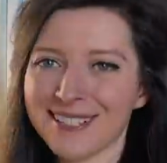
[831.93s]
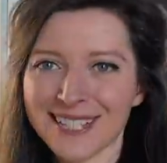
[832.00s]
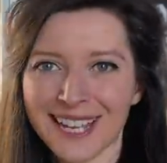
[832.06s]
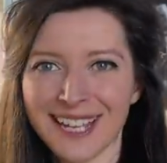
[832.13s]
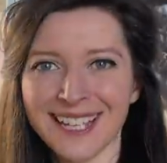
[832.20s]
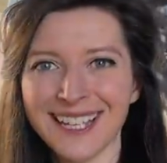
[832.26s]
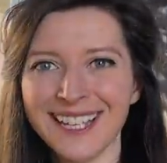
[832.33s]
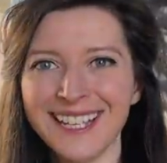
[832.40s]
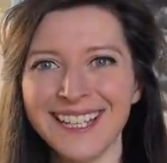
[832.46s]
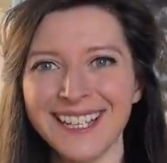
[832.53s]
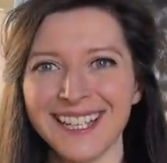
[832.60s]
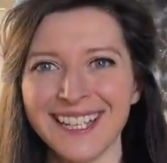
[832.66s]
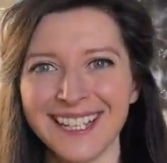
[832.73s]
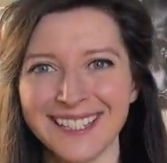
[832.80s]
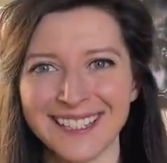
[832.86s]
day
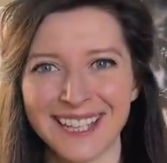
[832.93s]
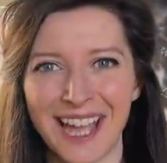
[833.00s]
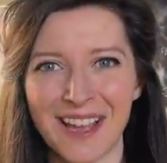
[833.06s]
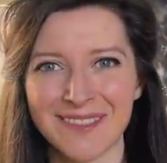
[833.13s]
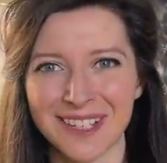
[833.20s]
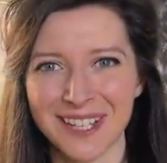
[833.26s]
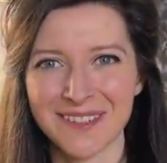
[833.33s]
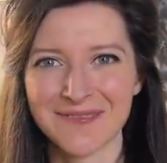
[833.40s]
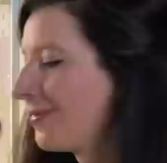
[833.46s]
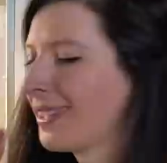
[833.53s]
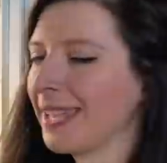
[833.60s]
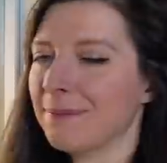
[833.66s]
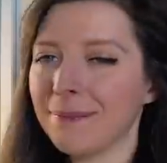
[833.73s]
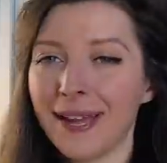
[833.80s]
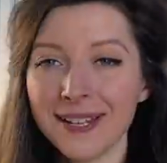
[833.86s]
in the cabinet.
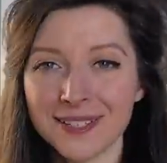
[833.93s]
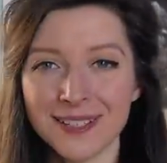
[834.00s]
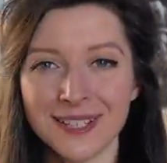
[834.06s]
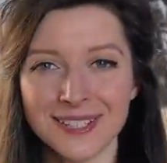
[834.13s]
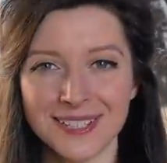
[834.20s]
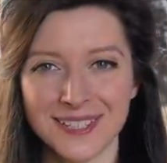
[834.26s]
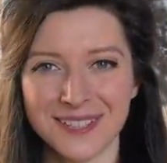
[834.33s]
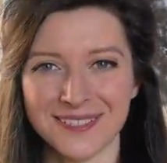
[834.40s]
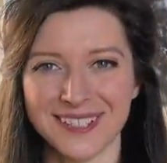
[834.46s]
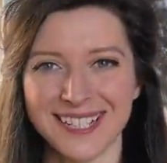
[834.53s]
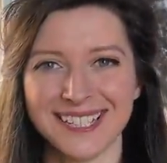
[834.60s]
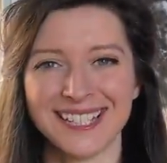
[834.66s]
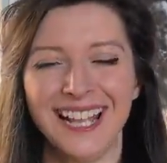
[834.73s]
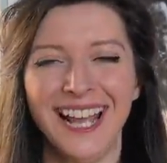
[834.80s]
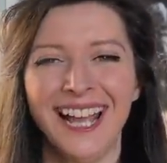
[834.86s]
Back to the
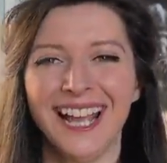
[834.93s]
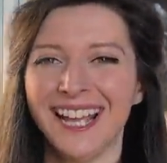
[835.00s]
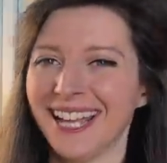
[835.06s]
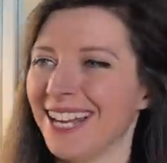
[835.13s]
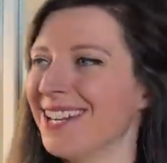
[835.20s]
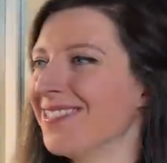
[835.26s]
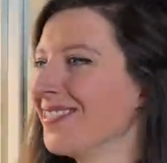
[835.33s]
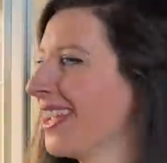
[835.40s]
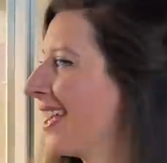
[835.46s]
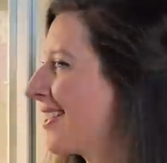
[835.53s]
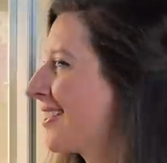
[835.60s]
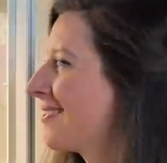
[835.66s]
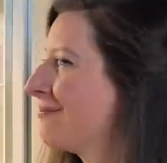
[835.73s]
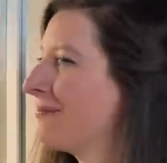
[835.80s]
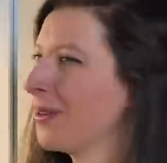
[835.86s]
accessories.
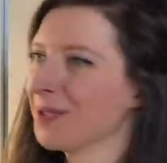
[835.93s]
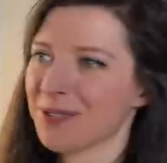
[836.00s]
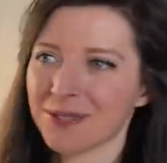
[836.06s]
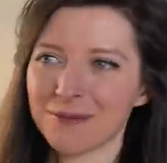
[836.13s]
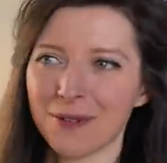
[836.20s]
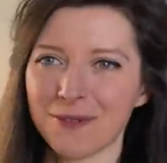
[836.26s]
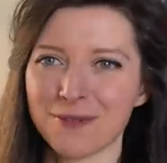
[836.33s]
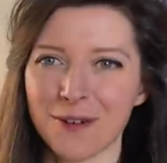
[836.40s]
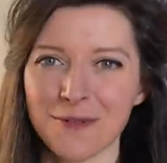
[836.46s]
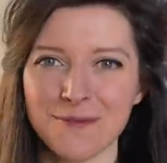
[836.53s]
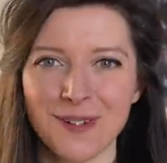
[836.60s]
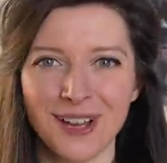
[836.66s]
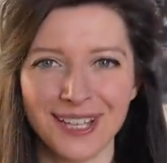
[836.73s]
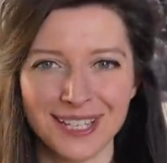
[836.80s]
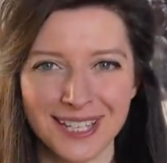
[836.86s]
Yes, most of them are from
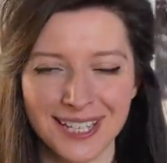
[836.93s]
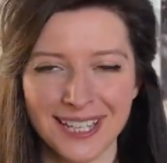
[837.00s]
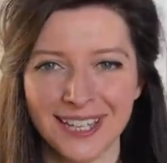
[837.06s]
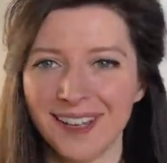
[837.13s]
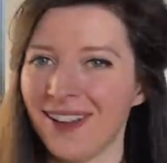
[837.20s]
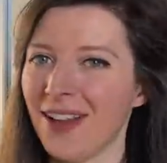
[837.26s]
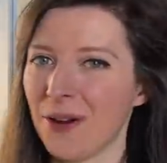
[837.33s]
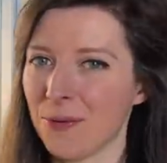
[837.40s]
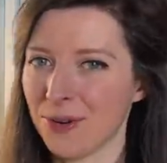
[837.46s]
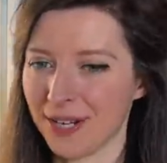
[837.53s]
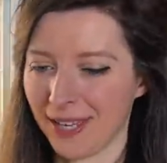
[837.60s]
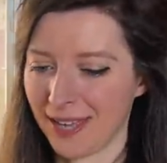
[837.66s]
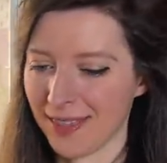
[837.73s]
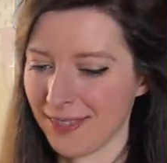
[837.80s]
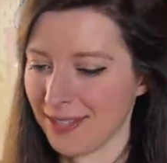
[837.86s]
IKEA. I want to
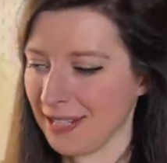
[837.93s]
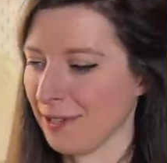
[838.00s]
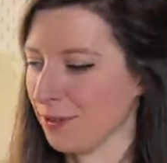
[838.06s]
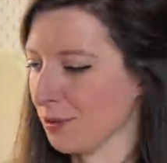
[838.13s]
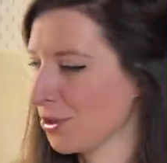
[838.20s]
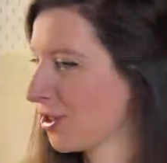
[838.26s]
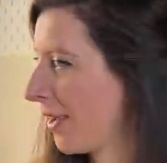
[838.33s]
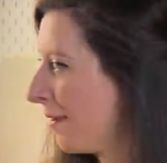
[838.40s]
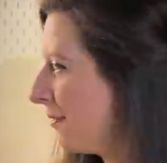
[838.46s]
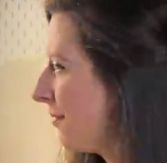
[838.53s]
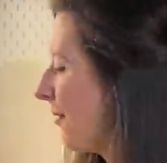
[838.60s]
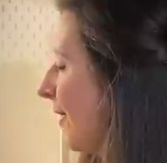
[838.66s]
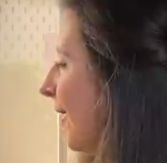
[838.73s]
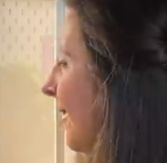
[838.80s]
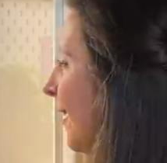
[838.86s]
get the little shelf,